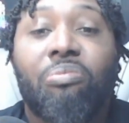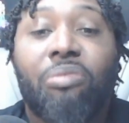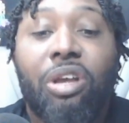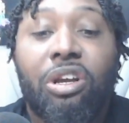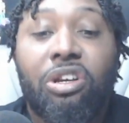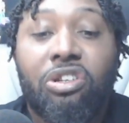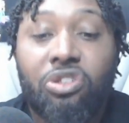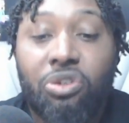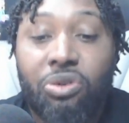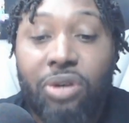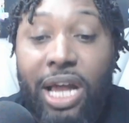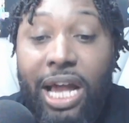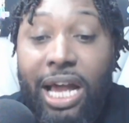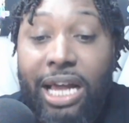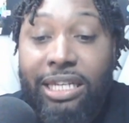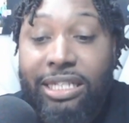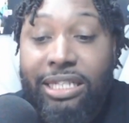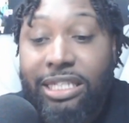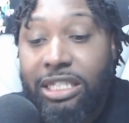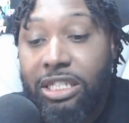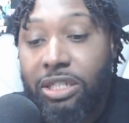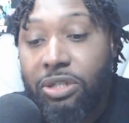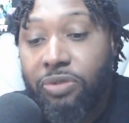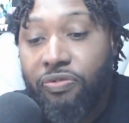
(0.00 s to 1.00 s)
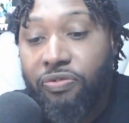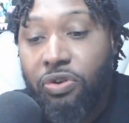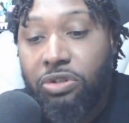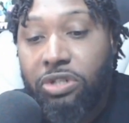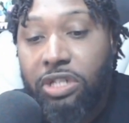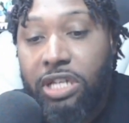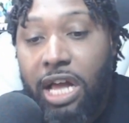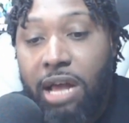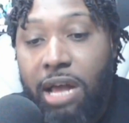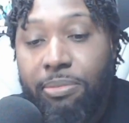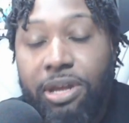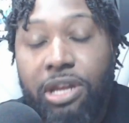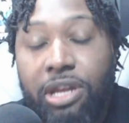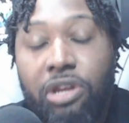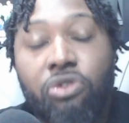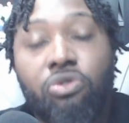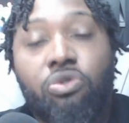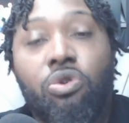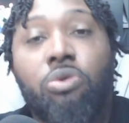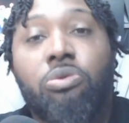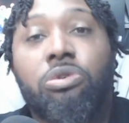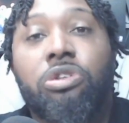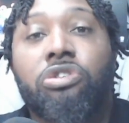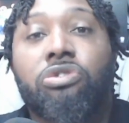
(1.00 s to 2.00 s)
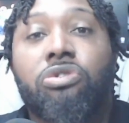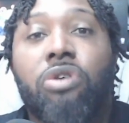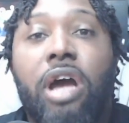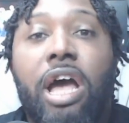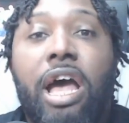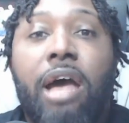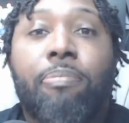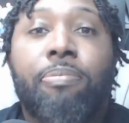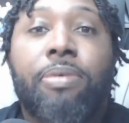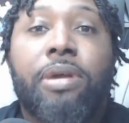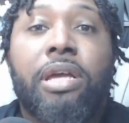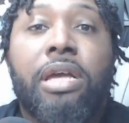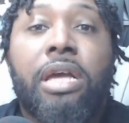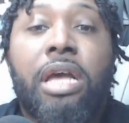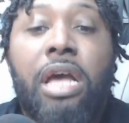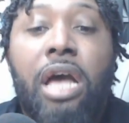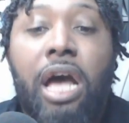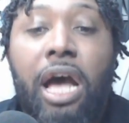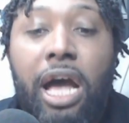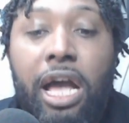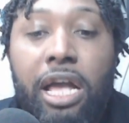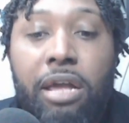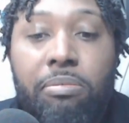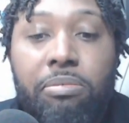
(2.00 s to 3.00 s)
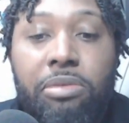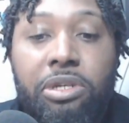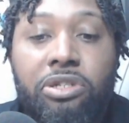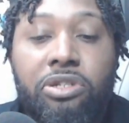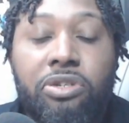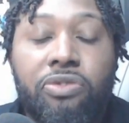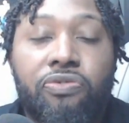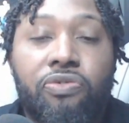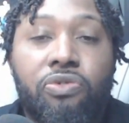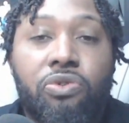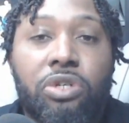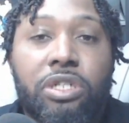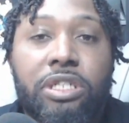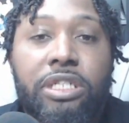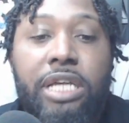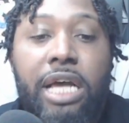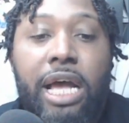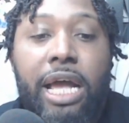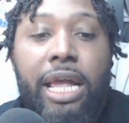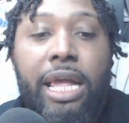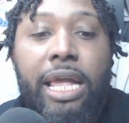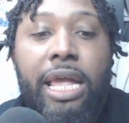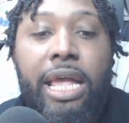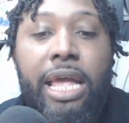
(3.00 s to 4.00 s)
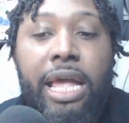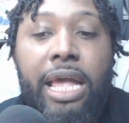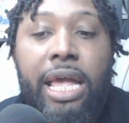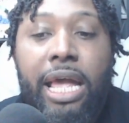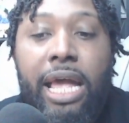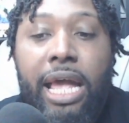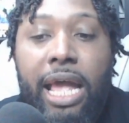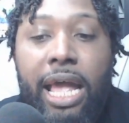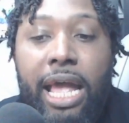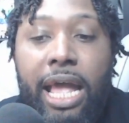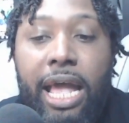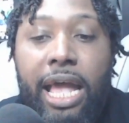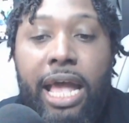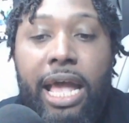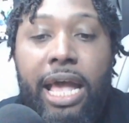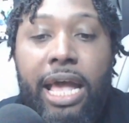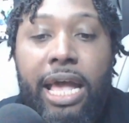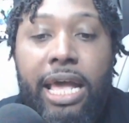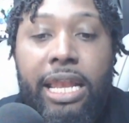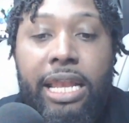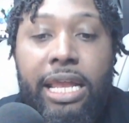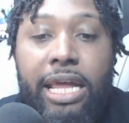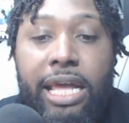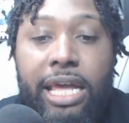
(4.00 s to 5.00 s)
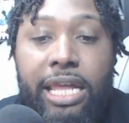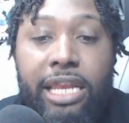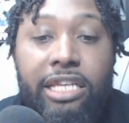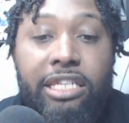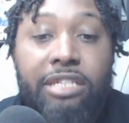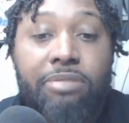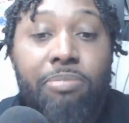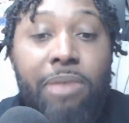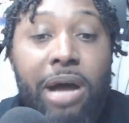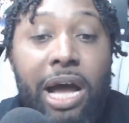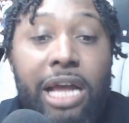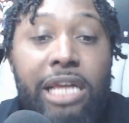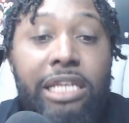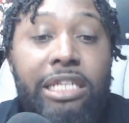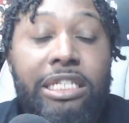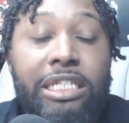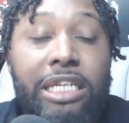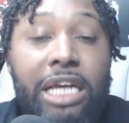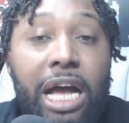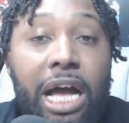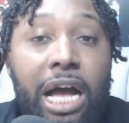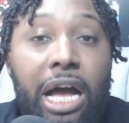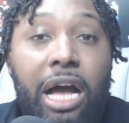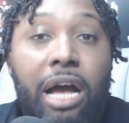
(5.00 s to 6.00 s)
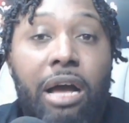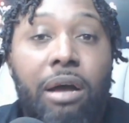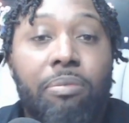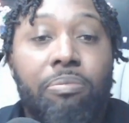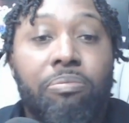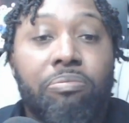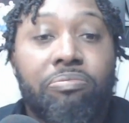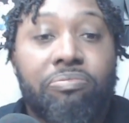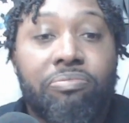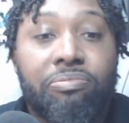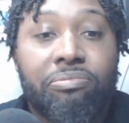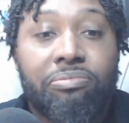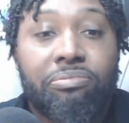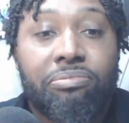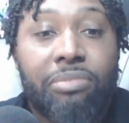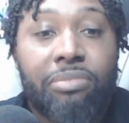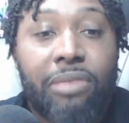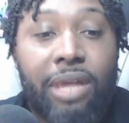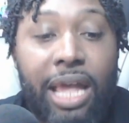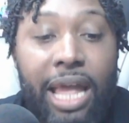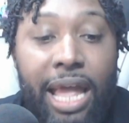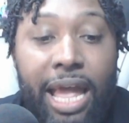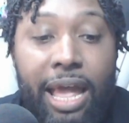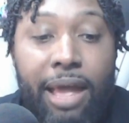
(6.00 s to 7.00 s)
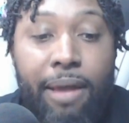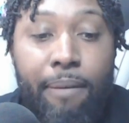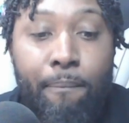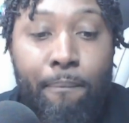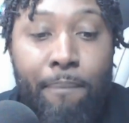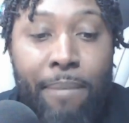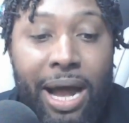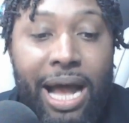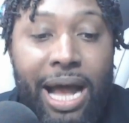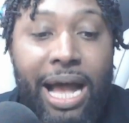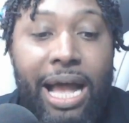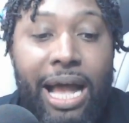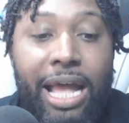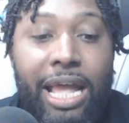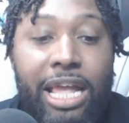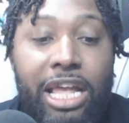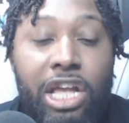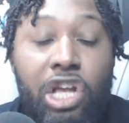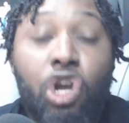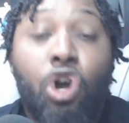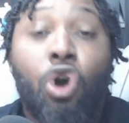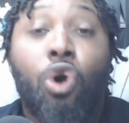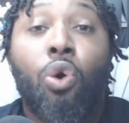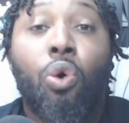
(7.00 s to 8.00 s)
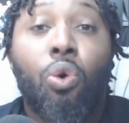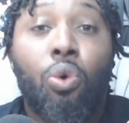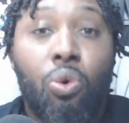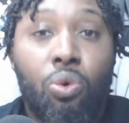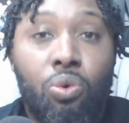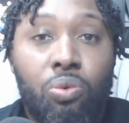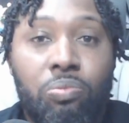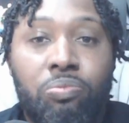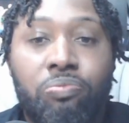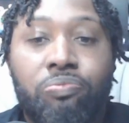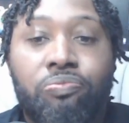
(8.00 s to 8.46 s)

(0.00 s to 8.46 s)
So guys, is this your first time here to Grow Rich, Grow Happy? I am Mr. Foresight, and it is my job and my goal